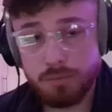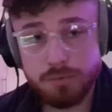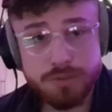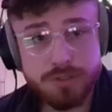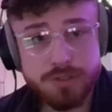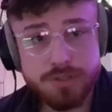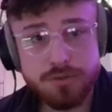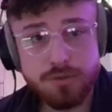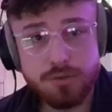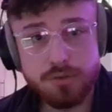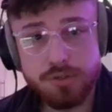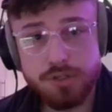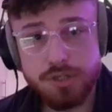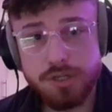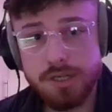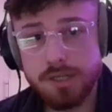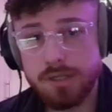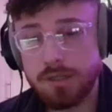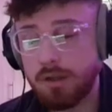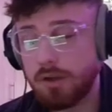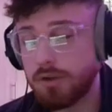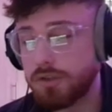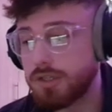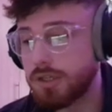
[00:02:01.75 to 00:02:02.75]
distortion
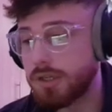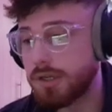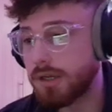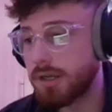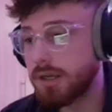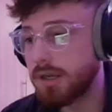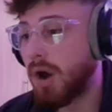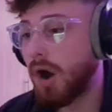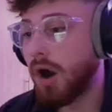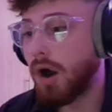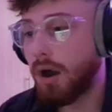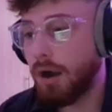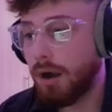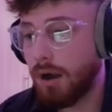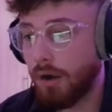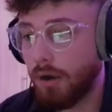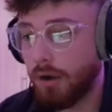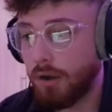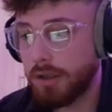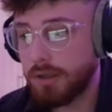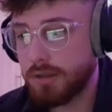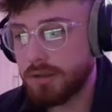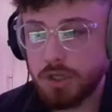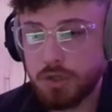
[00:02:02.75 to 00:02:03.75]
in Logic, but
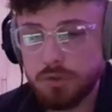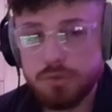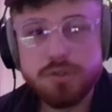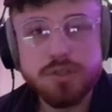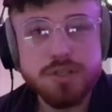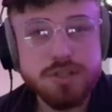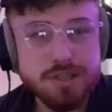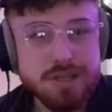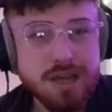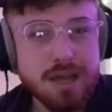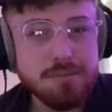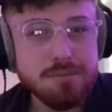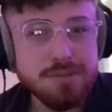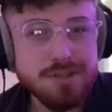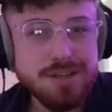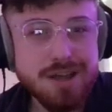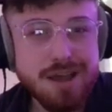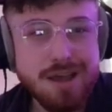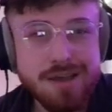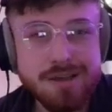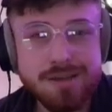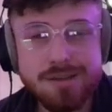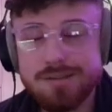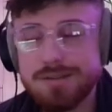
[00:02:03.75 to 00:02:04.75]
I used the same
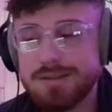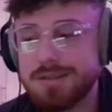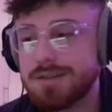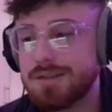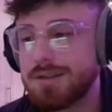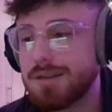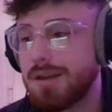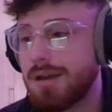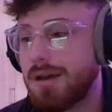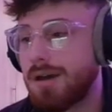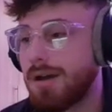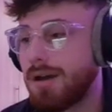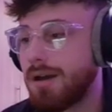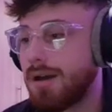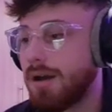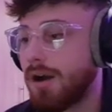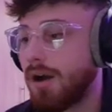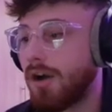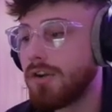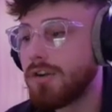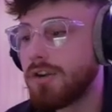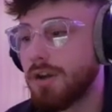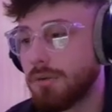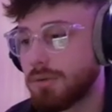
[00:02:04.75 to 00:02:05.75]
settings.
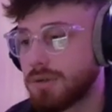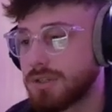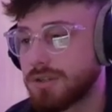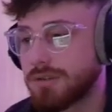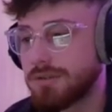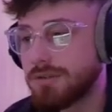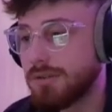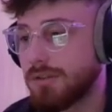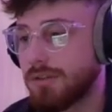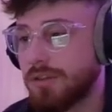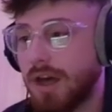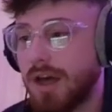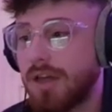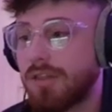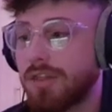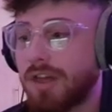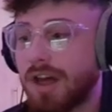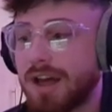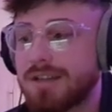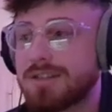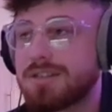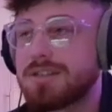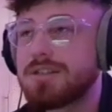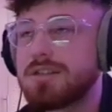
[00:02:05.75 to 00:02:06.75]
I noticed that
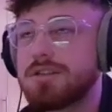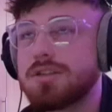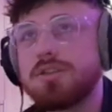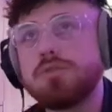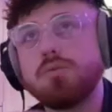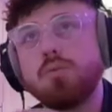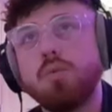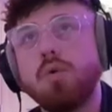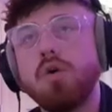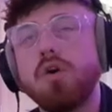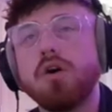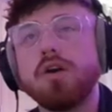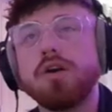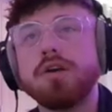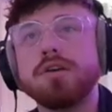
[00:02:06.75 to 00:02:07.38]
that's what